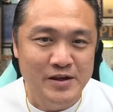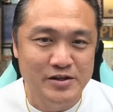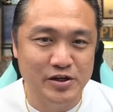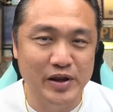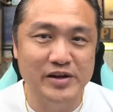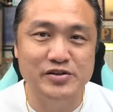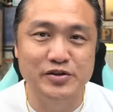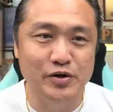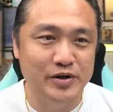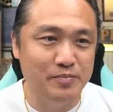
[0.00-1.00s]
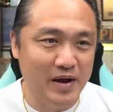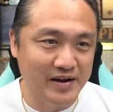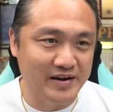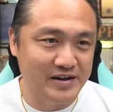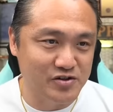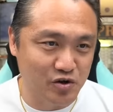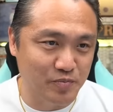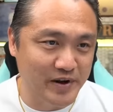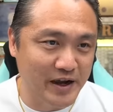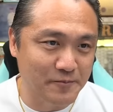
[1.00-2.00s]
So as you know, the market has opened